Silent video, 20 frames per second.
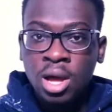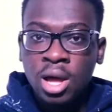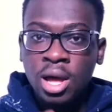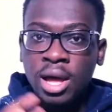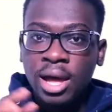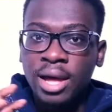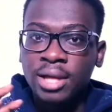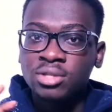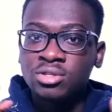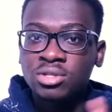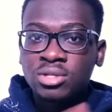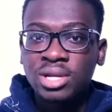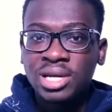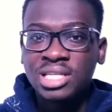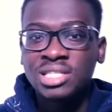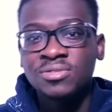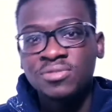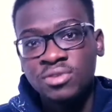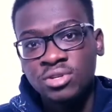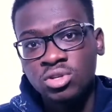In
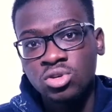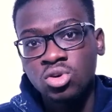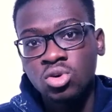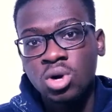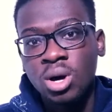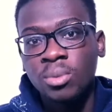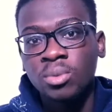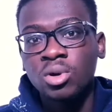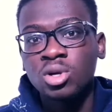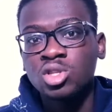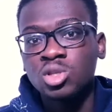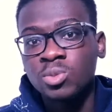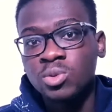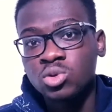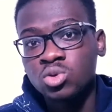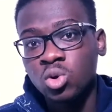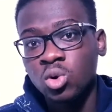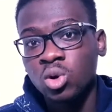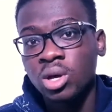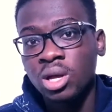today's video, I'm going to be
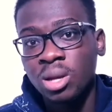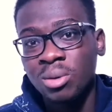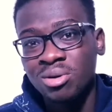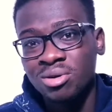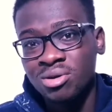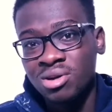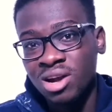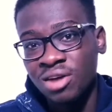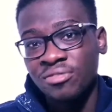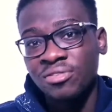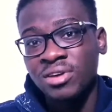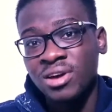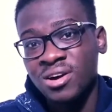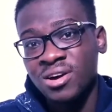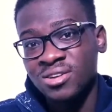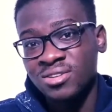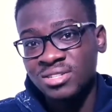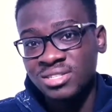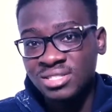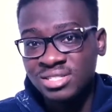talking about
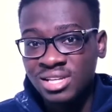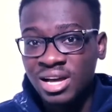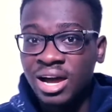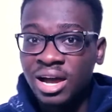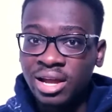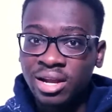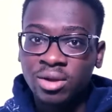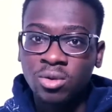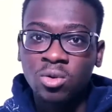graphical design,